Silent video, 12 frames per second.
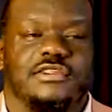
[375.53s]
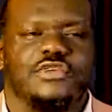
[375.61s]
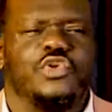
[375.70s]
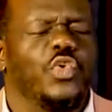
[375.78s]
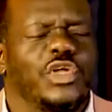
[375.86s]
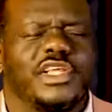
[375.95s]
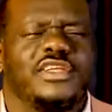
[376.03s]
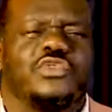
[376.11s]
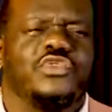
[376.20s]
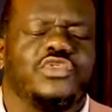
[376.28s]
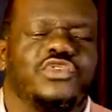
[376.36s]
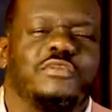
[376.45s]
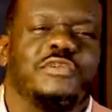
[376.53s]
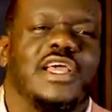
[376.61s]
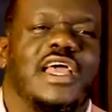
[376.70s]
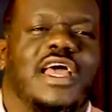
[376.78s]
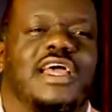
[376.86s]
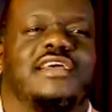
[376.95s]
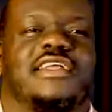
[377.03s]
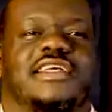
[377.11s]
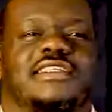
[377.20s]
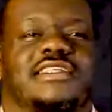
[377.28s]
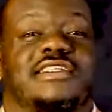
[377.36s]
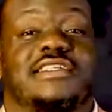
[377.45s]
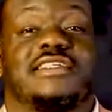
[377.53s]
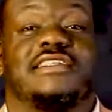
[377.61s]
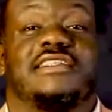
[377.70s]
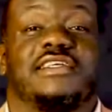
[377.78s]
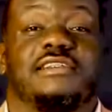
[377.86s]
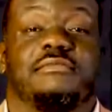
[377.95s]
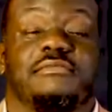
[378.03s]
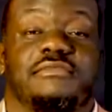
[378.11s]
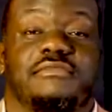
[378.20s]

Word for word: You know, you wanted to do something, and your dad said, See this thing.